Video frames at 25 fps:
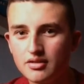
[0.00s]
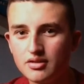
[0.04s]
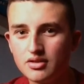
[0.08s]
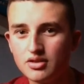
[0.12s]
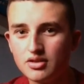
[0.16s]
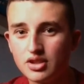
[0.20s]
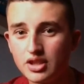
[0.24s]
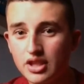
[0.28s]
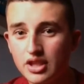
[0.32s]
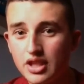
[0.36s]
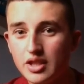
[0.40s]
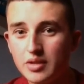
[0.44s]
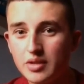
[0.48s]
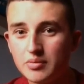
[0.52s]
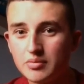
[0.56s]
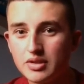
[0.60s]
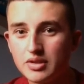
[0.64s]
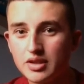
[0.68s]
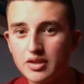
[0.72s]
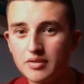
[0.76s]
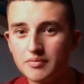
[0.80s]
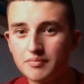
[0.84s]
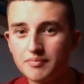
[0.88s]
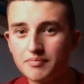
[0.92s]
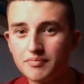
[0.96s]
she helped
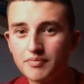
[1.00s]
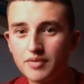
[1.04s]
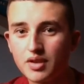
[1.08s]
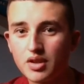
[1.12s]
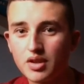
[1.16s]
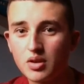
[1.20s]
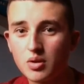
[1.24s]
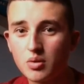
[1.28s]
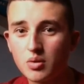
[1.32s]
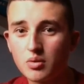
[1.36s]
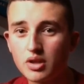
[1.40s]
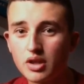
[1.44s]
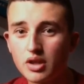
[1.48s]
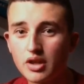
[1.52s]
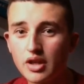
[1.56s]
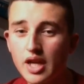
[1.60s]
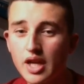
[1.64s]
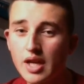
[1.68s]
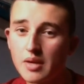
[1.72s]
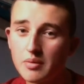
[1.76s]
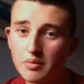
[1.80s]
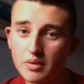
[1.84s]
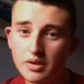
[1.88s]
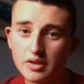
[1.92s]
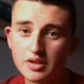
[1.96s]
him, although
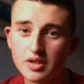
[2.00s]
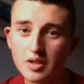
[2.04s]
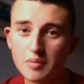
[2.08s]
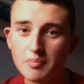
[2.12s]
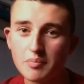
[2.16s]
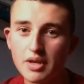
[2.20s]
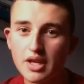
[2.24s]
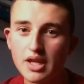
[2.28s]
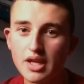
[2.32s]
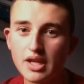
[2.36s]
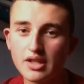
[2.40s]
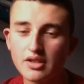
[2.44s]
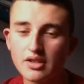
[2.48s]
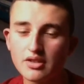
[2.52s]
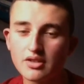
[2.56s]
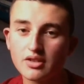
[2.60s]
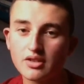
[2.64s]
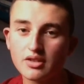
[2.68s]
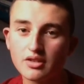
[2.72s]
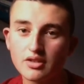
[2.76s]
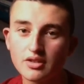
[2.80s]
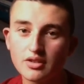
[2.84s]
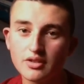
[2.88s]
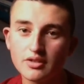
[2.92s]
he was a bit injured.